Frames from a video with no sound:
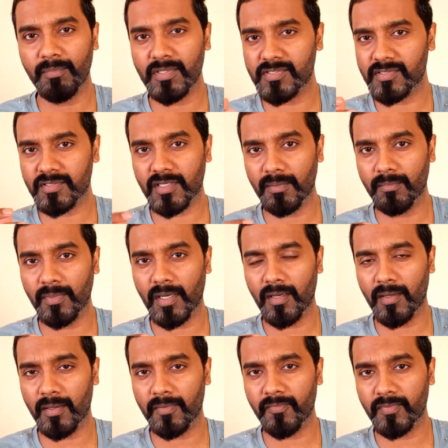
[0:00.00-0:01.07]
missed come,
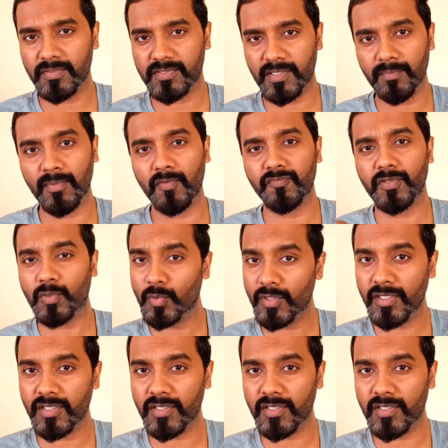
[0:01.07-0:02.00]
uh, some of the good